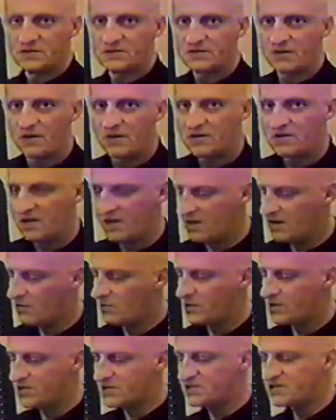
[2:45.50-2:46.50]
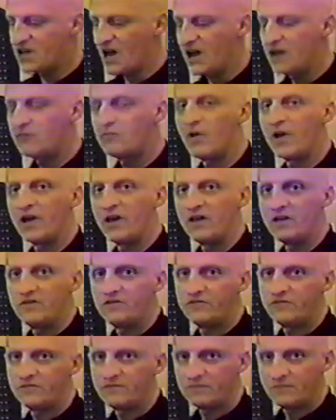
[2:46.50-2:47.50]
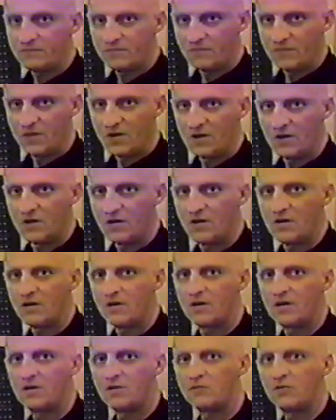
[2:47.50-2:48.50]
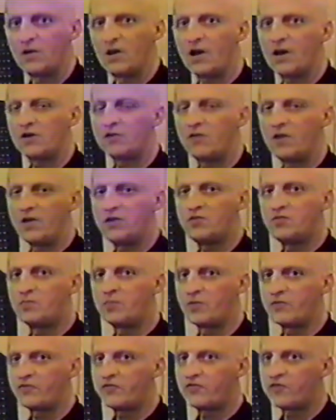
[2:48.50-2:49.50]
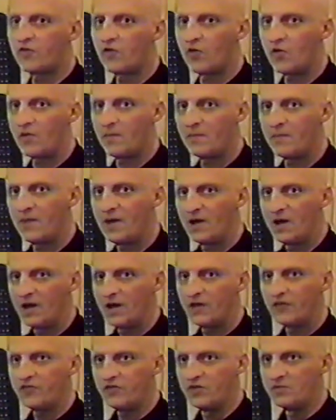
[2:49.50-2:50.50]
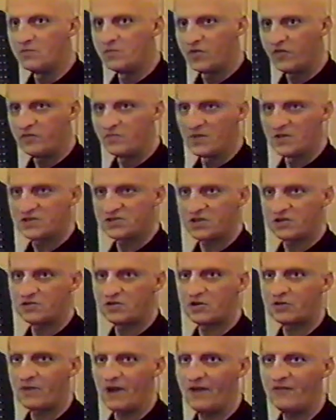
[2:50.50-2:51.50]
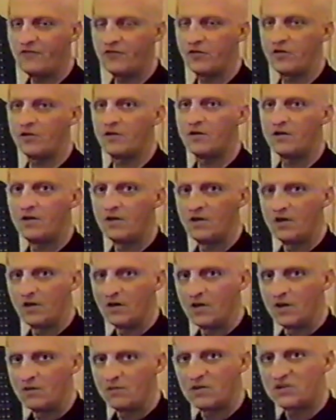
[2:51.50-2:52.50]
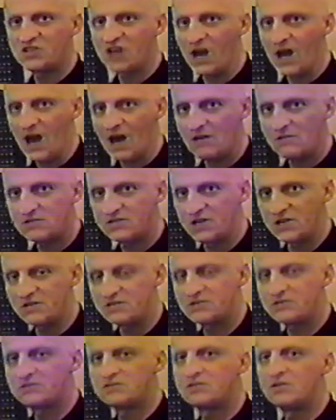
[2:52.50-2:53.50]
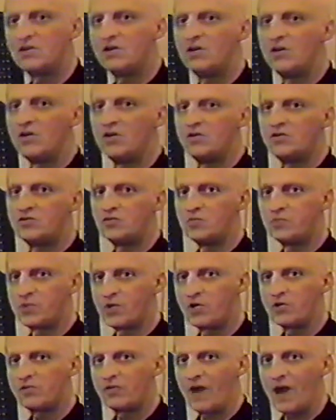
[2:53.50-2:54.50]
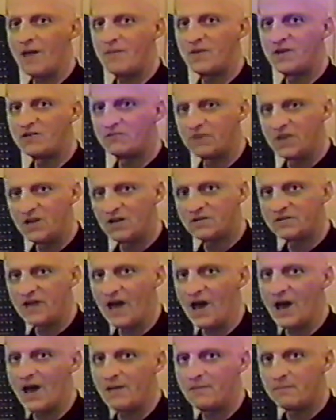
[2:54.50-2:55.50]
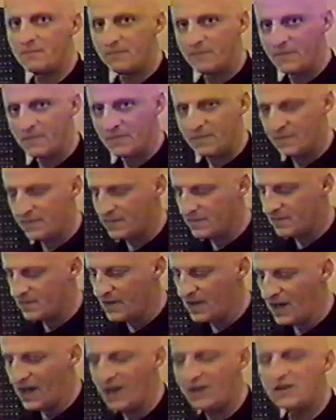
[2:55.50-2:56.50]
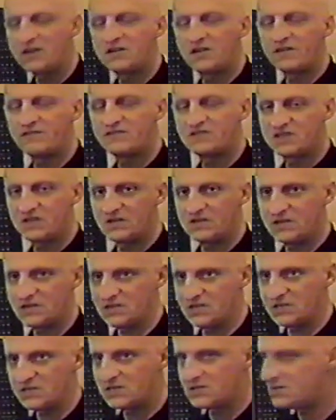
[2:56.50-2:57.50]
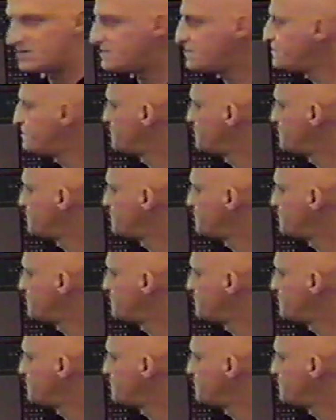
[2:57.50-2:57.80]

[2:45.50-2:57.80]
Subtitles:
Starting with a sine wave, we are going to perform a few movements on the grapher which allows us to program in real time additive synthesis.